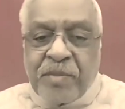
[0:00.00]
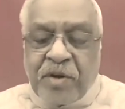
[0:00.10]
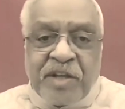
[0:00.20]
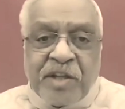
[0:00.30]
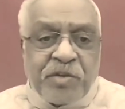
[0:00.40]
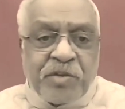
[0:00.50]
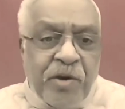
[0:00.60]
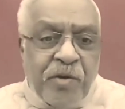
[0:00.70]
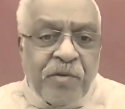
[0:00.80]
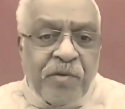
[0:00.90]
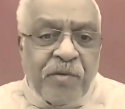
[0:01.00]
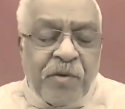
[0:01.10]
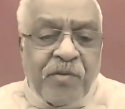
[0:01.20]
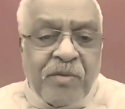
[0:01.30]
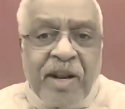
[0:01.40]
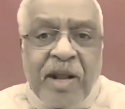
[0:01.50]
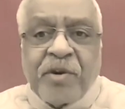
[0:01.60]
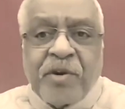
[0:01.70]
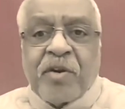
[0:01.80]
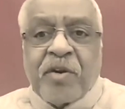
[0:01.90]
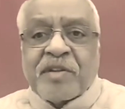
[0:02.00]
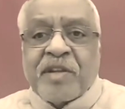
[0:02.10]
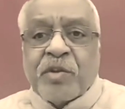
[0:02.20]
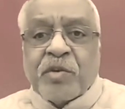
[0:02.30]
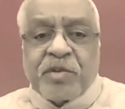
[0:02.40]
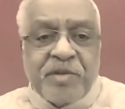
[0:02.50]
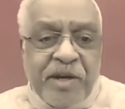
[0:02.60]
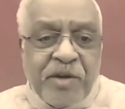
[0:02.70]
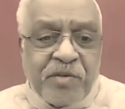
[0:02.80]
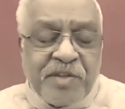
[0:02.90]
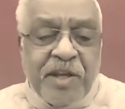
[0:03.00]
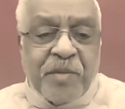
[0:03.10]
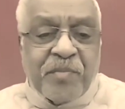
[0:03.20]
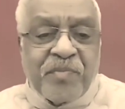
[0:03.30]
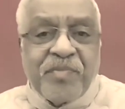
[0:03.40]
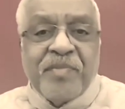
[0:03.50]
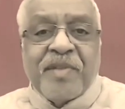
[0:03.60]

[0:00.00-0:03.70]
Dr. Santosh, I don't know what happened to Dr. Santosh. I don't see him.